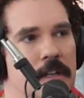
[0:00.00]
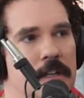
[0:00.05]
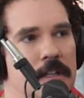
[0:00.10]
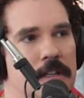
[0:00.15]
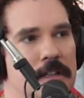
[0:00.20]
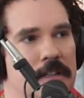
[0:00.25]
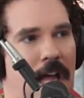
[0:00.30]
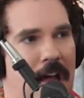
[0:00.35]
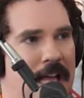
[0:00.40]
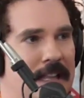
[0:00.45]

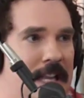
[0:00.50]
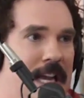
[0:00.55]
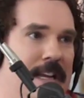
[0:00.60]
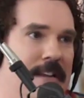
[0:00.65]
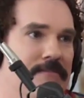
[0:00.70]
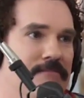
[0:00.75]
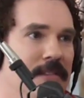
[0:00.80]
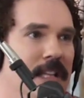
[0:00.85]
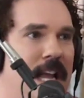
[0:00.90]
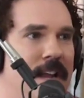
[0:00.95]

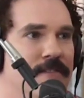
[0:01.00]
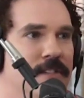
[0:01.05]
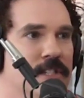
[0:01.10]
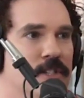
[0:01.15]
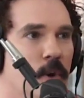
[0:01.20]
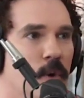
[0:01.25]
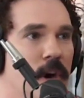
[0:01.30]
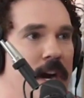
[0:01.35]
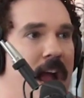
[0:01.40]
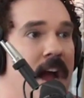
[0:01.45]
life
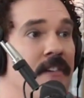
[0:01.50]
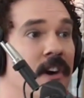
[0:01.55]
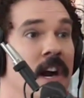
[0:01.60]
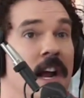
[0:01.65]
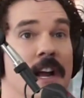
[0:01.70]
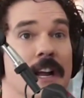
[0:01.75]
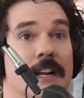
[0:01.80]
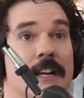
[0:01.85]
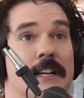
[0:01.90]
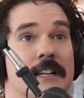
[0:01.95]
story ever,
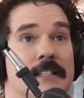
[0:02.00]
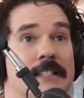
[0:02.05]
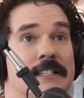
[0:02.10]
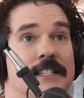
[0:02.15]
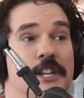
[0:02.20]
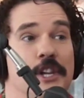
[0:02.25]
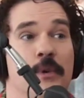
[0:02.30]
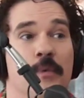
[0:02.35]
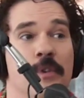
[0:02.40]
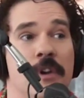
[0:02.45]
because
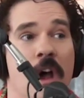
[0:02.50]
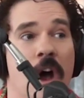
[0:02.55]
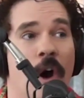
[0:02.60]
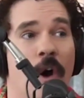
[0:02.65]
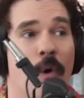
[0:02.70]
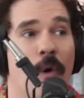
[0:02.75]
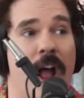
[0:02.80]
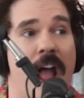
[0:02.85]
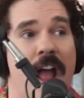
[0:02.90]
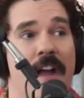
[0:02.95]

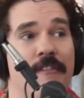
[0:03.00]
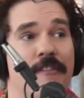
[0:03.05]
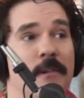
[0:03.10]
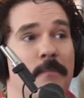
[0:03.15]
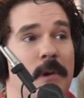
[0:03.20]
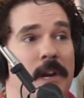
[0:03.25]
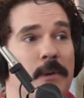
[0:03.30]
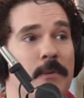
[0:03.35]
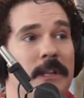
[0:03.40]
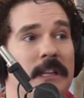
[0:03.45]

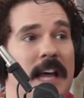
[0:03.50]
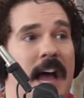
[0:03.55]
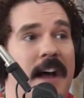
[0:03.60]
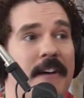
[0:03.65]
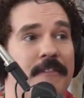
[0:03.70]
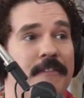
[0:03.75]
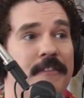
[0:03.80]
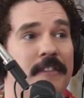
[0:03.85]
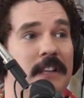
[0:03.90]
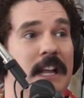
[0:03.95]
everybody would
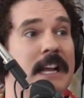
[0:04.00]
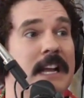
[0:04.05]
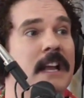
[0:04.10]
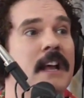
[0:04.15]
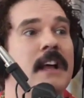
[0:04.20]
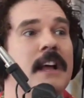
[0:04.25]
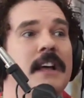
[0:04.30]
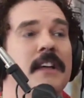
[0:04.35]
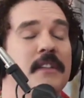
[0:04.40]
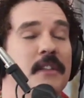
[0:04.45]
laugh. Like
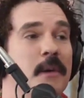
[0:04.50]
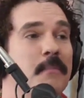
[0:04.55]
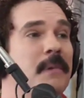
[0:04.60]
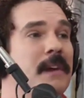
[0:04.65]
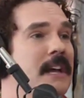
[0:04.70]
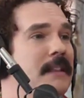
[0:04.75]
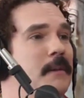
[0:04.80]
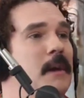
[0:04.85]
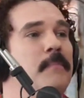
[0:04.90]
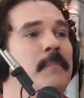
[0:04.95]

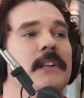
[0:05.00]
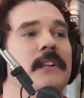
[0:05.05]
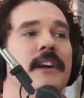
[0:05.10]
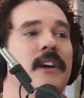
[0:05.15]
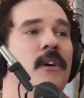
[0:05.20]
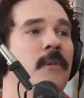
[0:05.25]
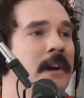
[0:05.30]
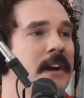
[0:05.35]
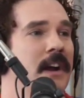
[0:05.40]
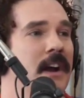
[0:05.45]
they'd be like,
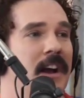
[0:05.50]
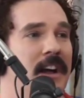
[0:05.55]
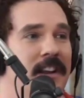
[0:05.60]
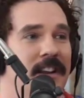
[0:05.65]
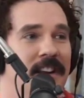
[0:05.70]
"Oh my God."